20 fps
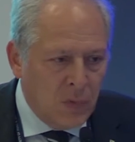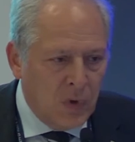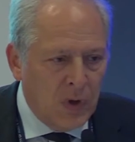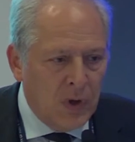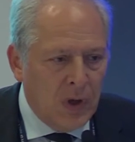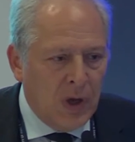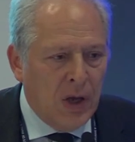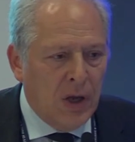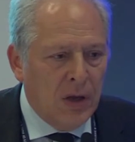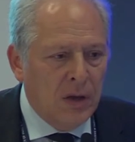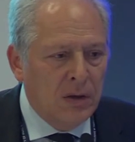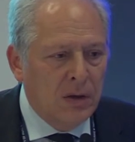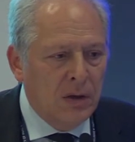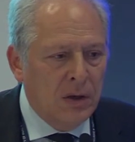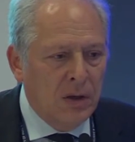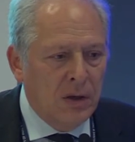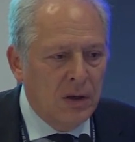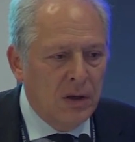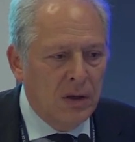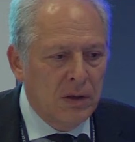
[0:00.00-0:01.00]
and
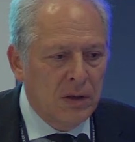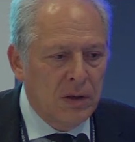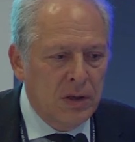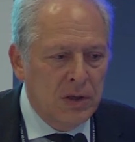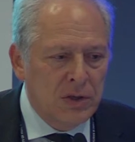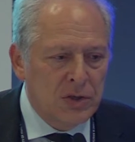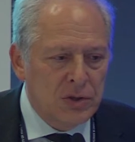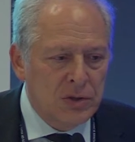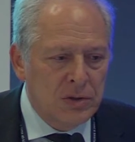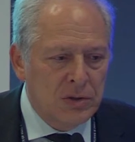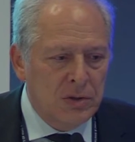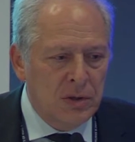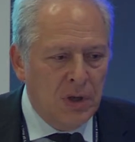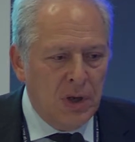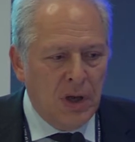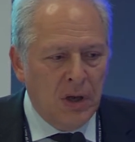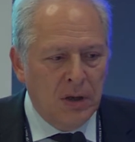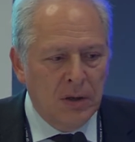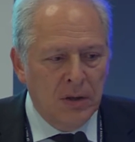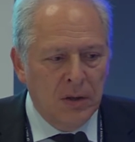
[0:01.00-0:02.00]
kitchen
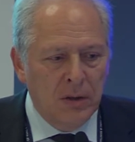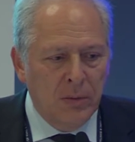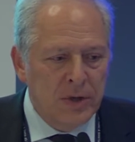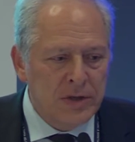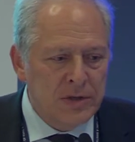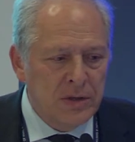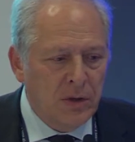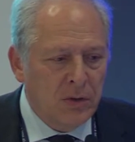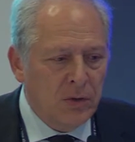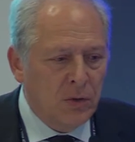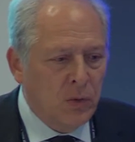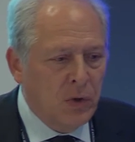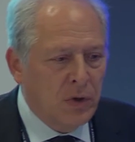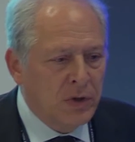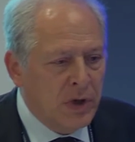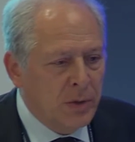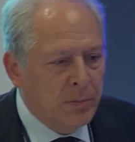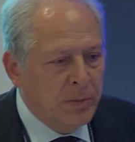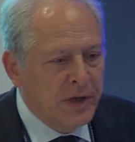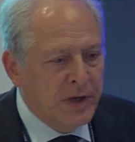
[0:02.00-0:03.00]
and domestic hot
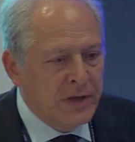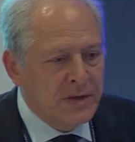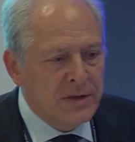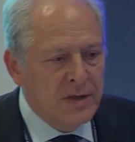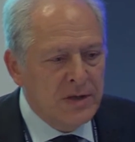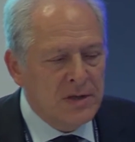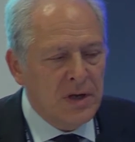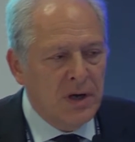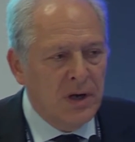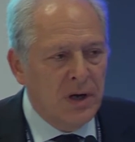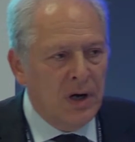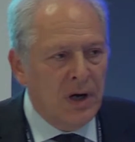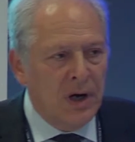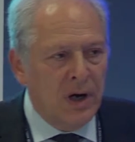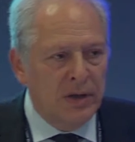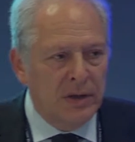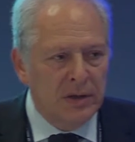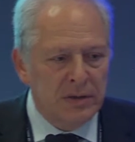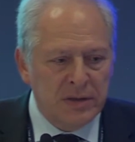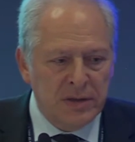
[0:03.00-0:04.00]
water appliances are
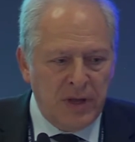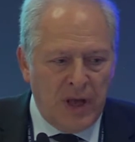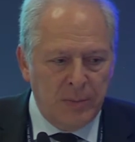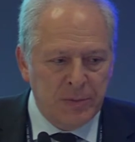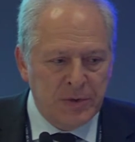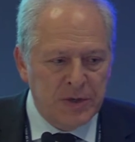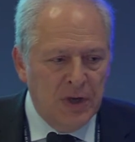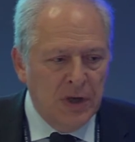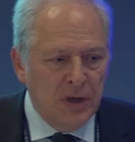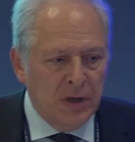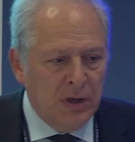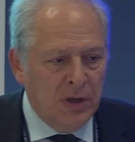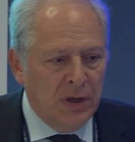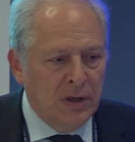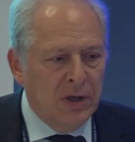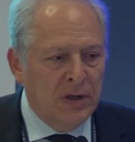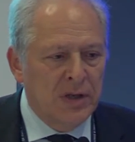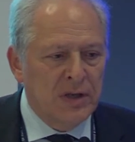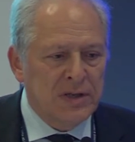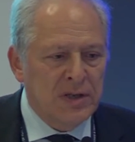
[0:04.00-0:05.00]
other steps in
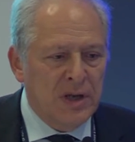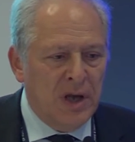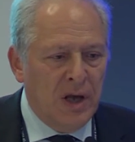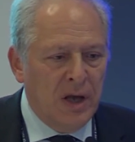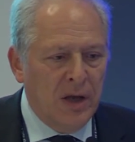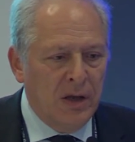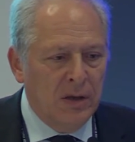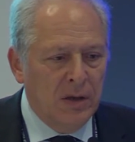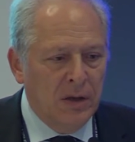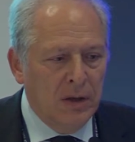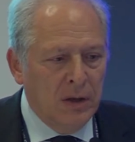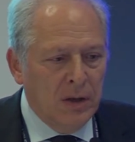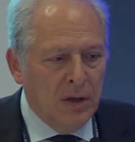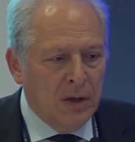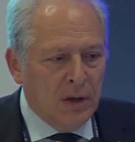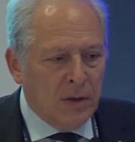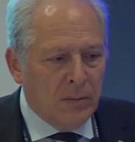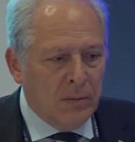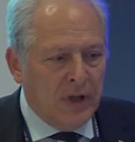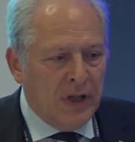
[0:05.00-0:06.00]
the design.
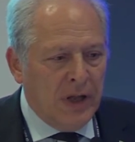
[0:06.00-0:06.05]
But